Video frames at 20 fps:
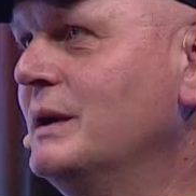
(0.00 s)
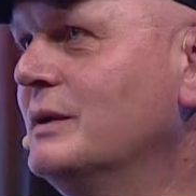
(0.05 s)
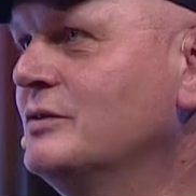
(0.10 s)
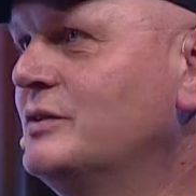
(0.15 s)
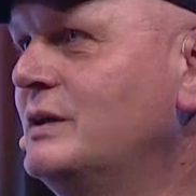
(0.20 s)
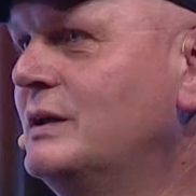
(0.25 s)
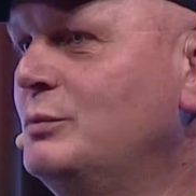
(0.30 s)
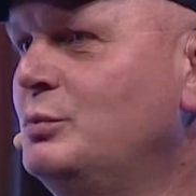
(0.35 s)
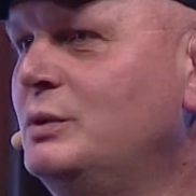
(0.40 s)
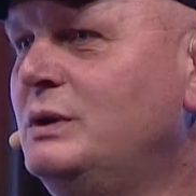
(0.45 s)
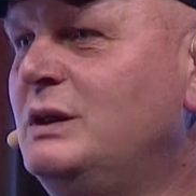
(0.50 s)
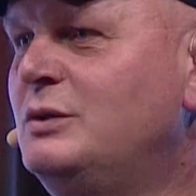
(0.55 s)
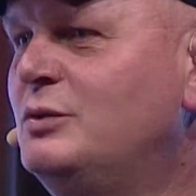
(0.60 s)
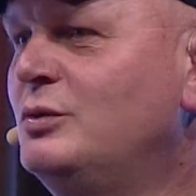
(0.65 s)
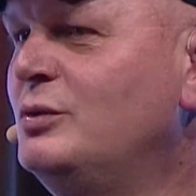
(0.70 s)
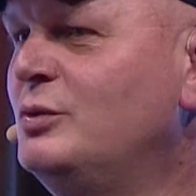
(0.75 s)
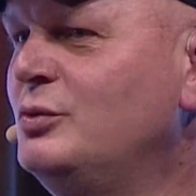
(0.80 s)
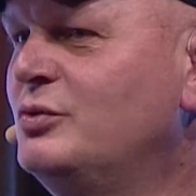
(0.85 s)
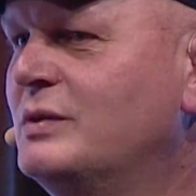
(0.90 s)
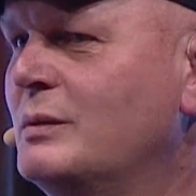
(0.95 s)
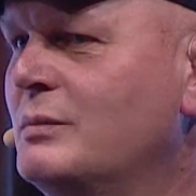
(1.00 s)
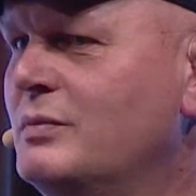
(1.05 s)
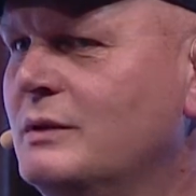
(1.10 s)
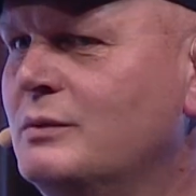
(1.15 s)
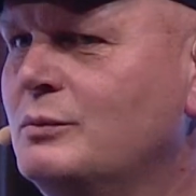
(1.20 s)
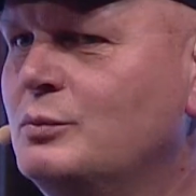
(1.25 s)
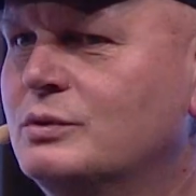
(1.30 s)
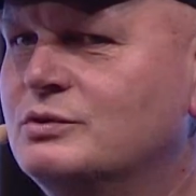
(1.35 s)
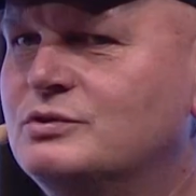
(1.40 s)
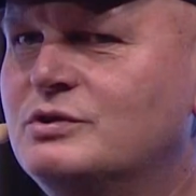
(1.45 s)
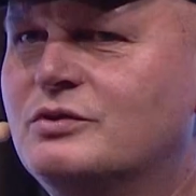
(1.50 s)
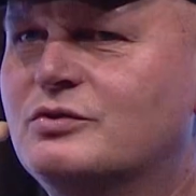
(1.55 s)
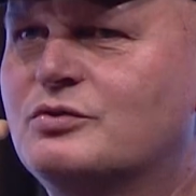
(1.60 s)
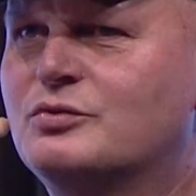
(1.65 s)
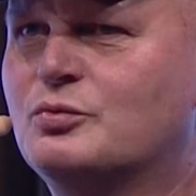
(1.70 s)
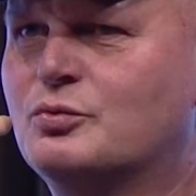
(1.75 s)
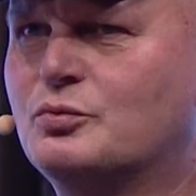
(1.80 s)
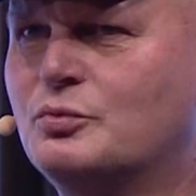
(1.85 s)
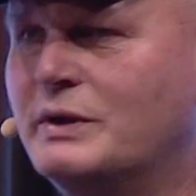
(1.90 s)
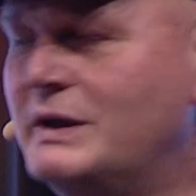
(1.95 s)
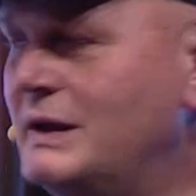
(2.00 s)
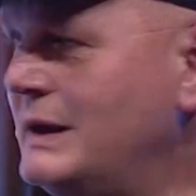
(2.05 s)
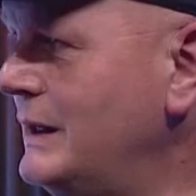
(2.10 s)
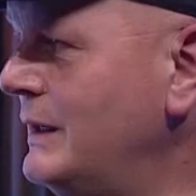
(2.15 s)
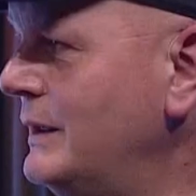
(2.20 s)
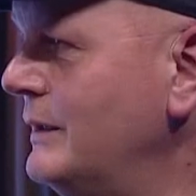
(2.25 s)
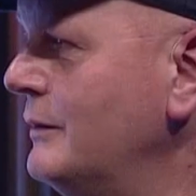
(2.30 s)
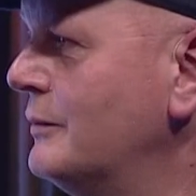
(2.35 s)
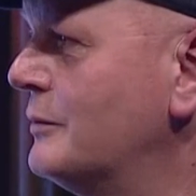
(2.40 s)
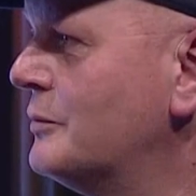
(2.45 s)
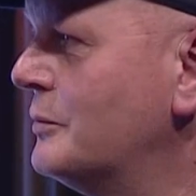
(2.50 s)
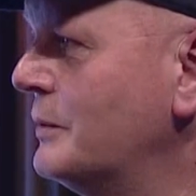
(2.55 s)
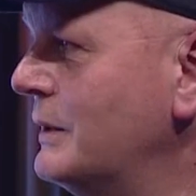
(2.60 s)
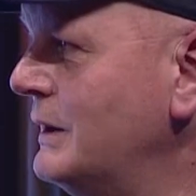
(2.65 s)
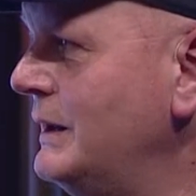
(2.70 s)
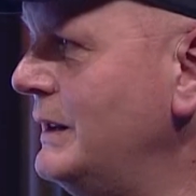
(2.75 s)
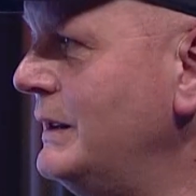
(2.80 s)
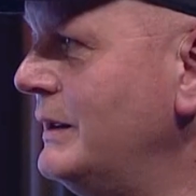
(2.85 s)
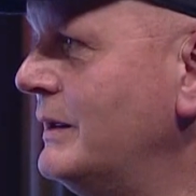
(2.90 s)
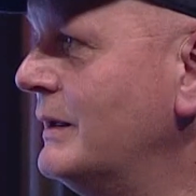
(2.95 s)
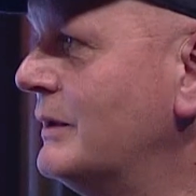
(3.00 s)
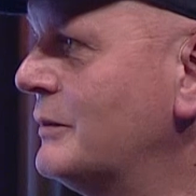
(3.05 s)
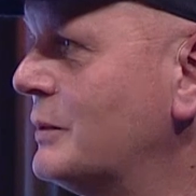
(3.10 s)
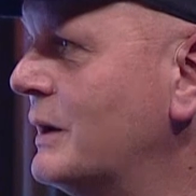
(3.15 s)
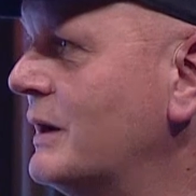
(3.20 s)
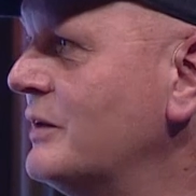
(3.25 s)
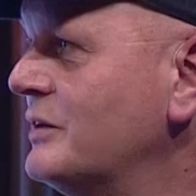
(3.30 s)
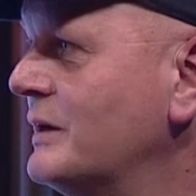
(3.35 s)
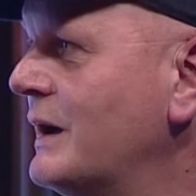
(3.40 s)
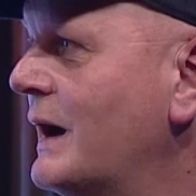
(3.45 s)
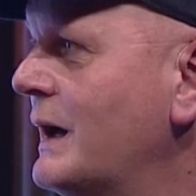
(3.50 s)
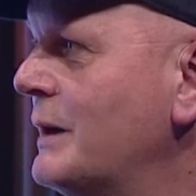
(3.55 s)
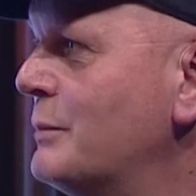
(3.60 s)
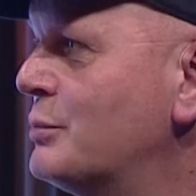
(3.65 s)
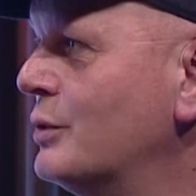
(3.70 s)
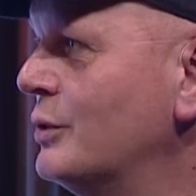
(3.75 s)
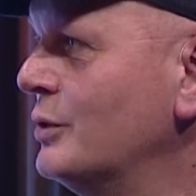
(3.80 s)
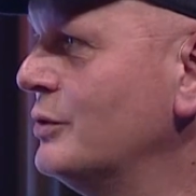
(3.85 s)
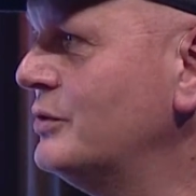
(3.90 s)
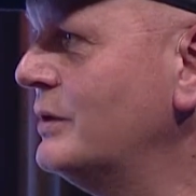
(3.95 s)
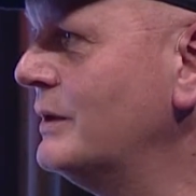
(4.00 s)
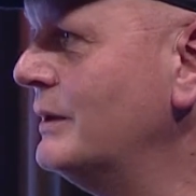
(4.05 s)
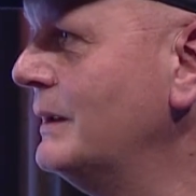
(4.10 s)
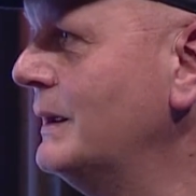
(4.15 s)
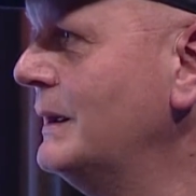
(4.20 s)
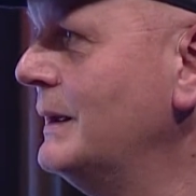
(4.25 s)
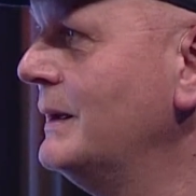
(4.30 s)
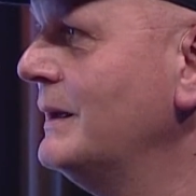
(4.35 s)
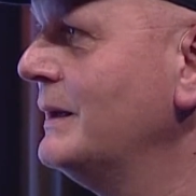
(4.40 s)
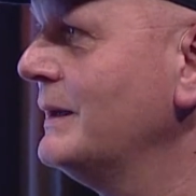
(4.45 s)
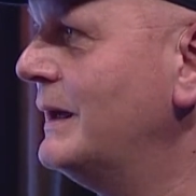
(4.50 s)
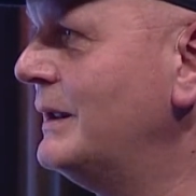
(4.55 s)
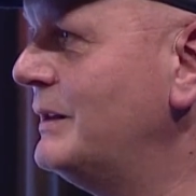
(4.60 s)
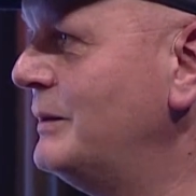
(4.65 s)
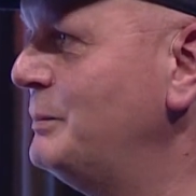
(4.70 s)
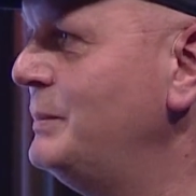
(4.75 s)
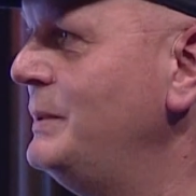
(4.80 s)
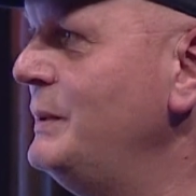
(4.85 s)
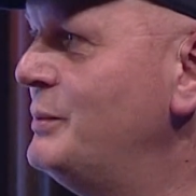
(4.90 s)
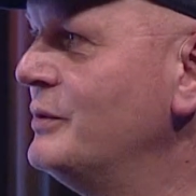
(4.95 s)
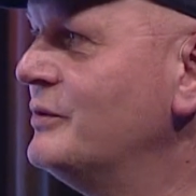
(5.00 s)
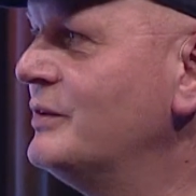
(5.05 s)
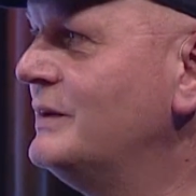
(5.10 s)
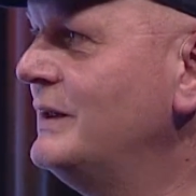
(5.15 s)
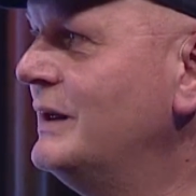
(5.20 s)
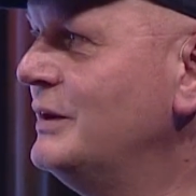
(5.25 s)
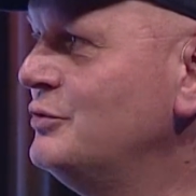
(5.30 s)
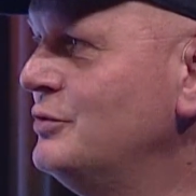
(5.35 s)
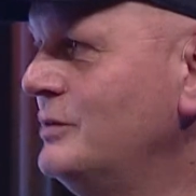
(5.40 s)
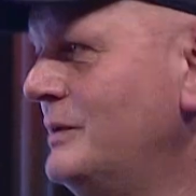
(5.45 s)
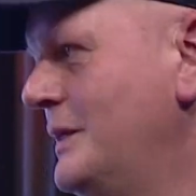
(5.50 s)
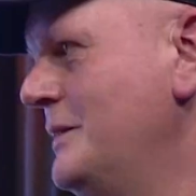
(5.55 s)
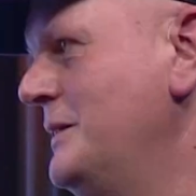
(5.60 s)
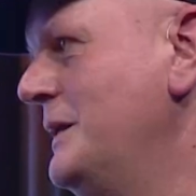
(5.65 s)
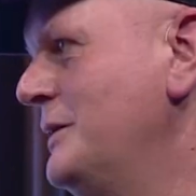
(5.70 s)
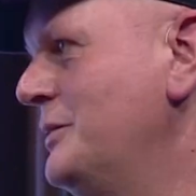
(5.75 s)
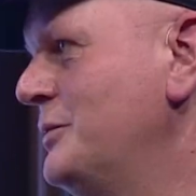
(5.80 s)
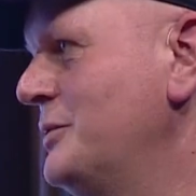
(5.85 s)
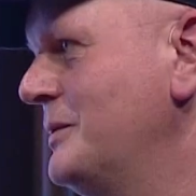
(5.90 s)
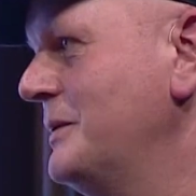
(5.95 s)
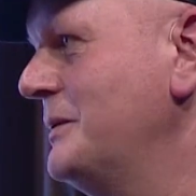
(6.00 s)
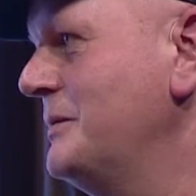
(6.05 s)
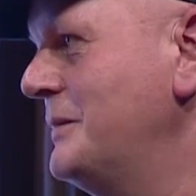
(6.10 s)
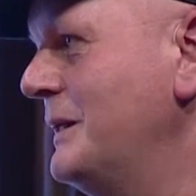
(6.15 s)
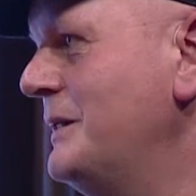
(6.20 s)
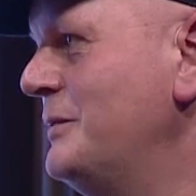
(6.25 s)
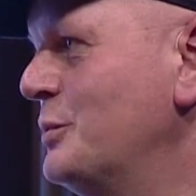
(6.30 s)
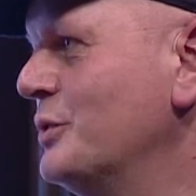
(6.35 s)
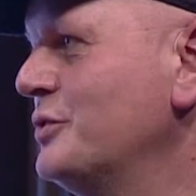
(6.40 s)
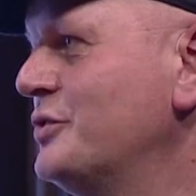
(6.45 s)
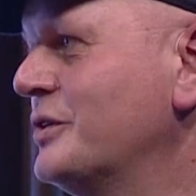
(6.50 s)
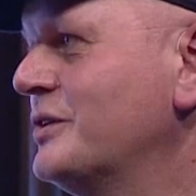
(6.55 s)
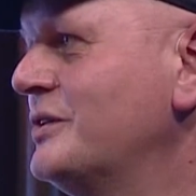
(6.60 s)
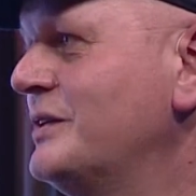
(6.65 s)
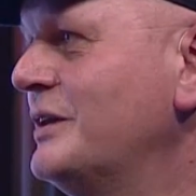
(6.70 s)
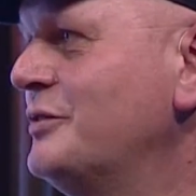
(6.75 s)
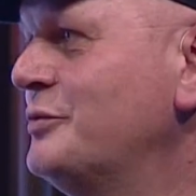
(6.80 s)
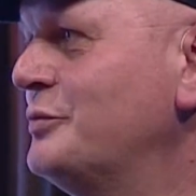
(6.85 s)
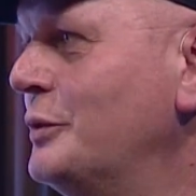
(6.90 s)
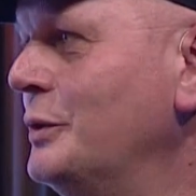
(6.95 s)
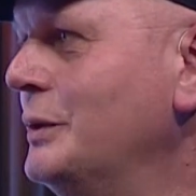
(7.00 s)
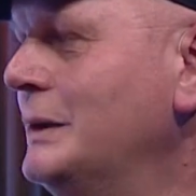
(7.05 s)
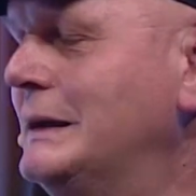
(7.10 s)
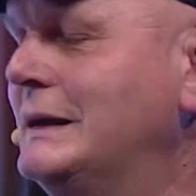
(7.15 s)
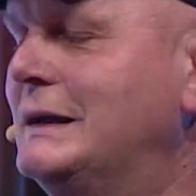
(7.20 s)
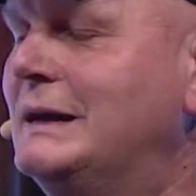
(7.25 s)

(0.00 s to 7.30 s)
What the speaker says: and said, we need to do something which is really, really rising eyebrows and get people's attention, and that was successful.